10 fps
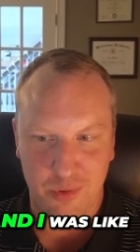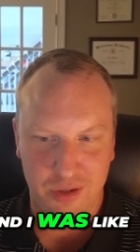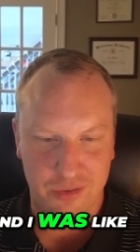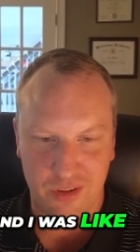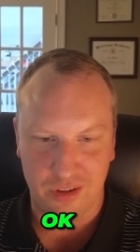And I
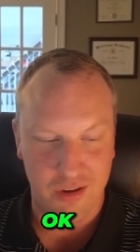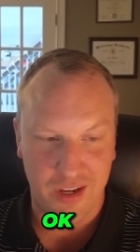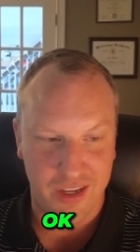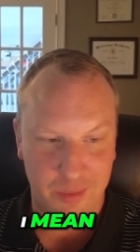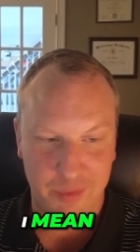was like,
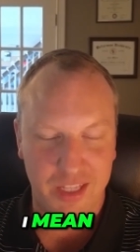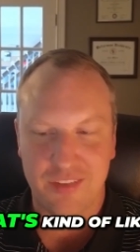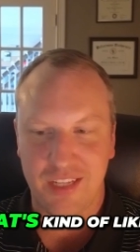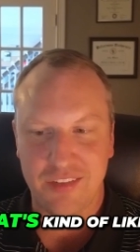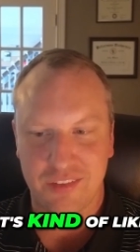"Okay." I mean, that's
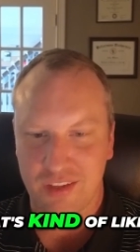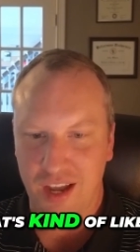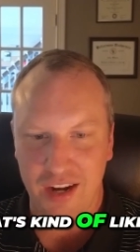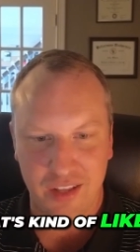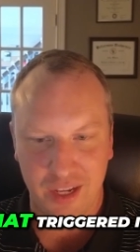that's
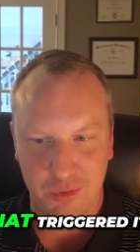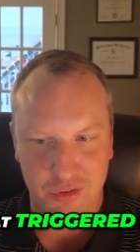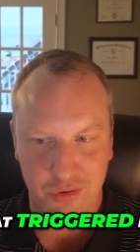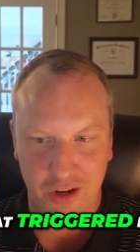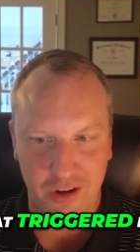kind of like what
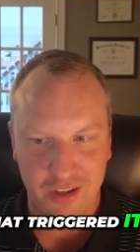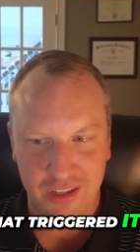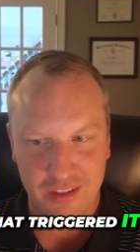triggered it.